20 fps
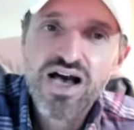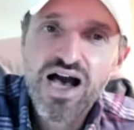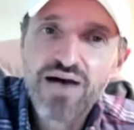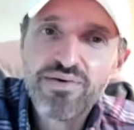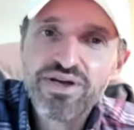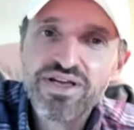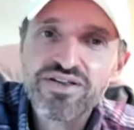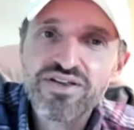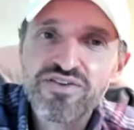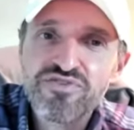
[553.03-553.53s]
I
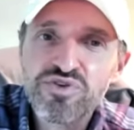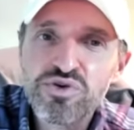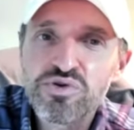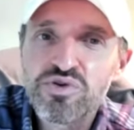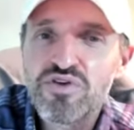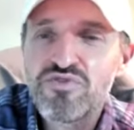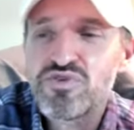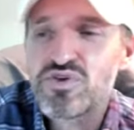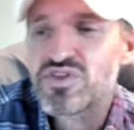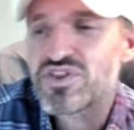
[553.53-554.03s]
mean, if you
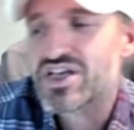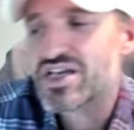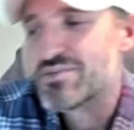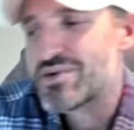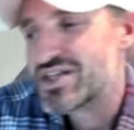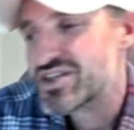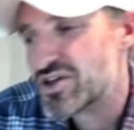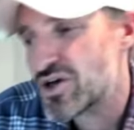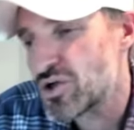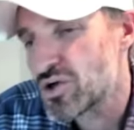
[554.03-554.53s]
if you think
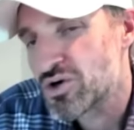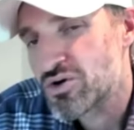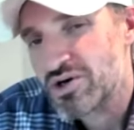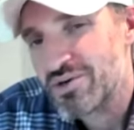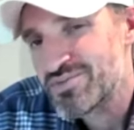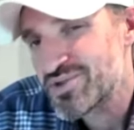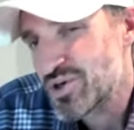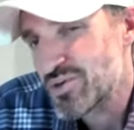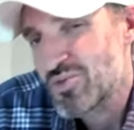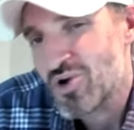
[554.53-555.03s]
about the whole
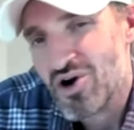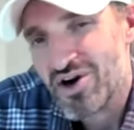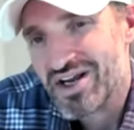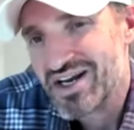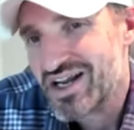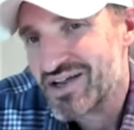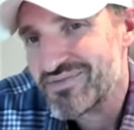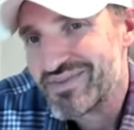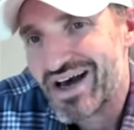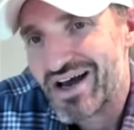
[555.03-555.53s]
crypto
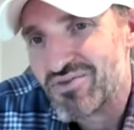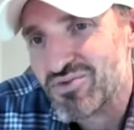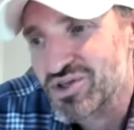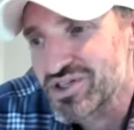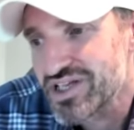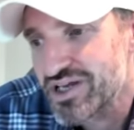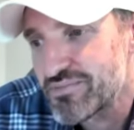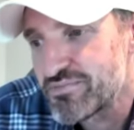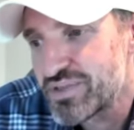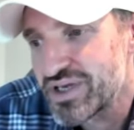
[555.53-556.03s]
market, I'm not
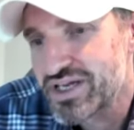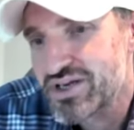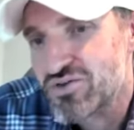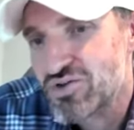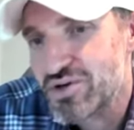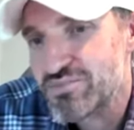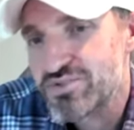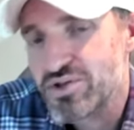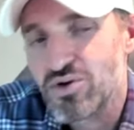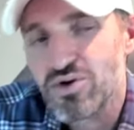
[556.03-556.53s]
really a big
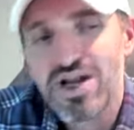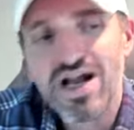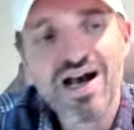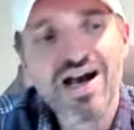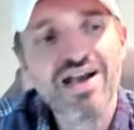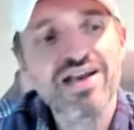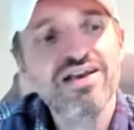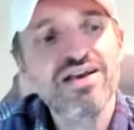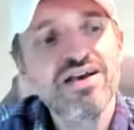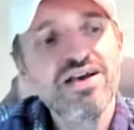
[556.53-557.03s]
crypto
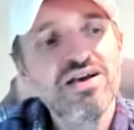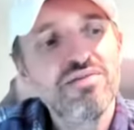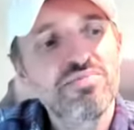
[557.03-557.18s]
guy,